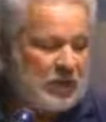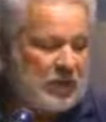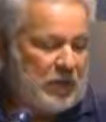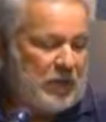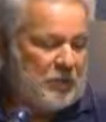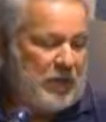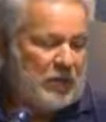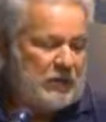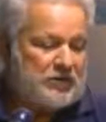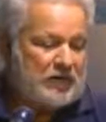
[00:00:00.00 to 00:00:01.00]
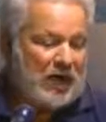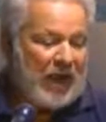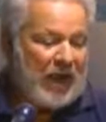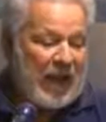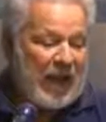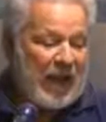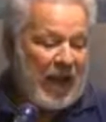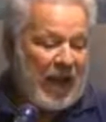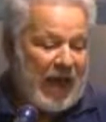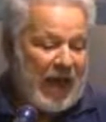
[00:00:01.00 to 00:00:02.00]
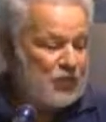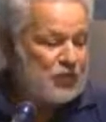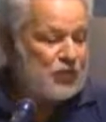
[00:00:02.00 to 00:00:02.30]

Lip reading: because of a lack of mutual